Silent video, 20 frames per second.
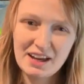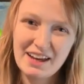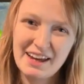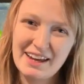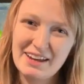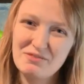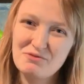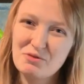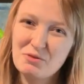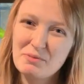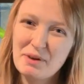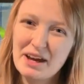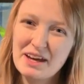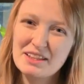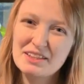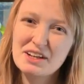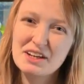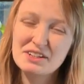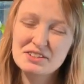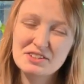information.
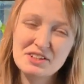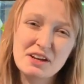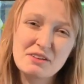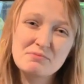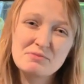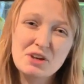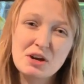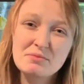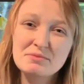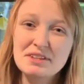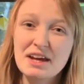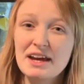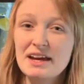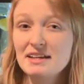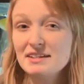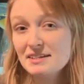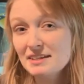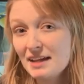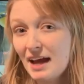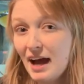Like sometimes there
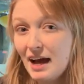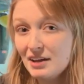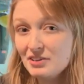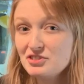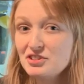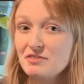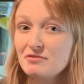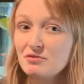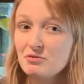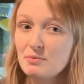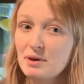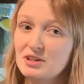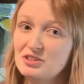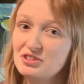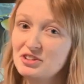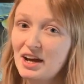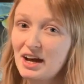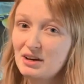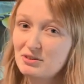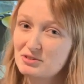isn't actually
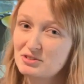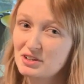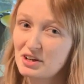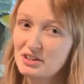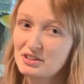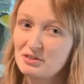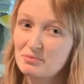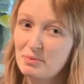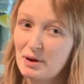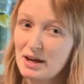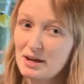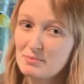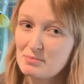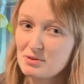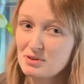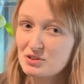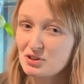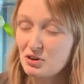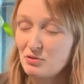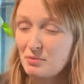information outside of
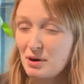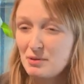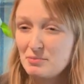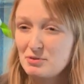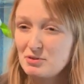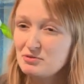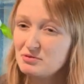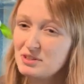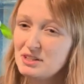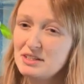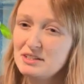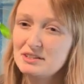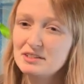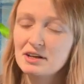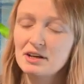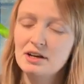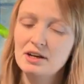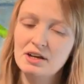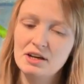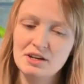papers, or maybe you need
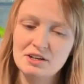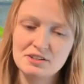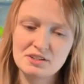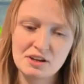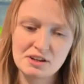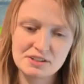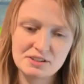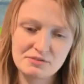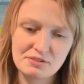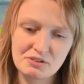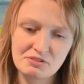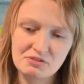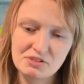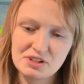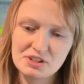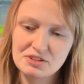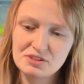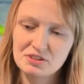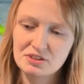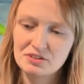scientific
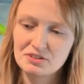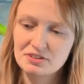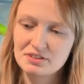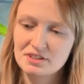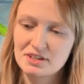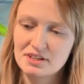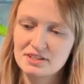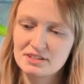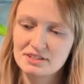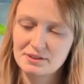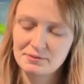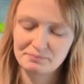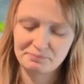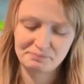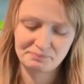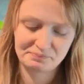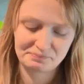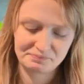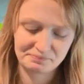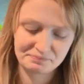resources.
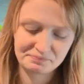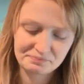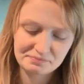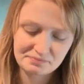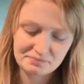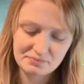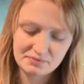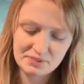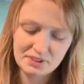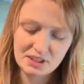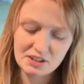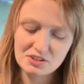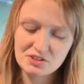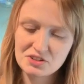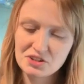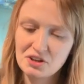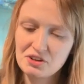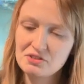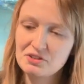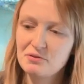
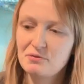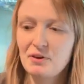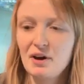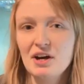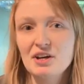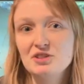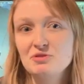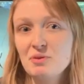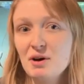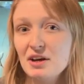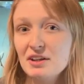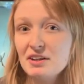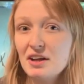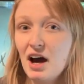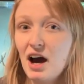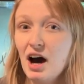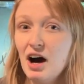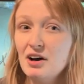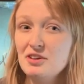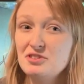So the first one
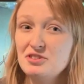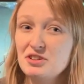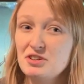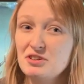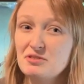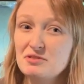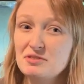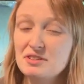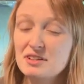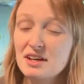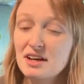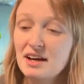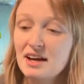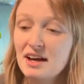I'd use